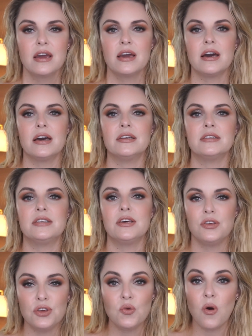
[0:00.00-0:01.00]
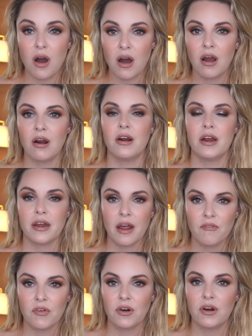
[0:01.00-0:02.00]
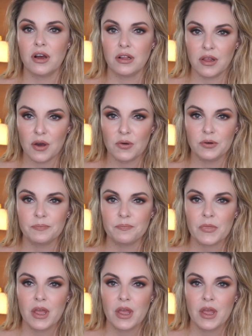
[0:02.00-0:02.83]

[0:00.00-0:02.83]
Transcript: because you are never alone.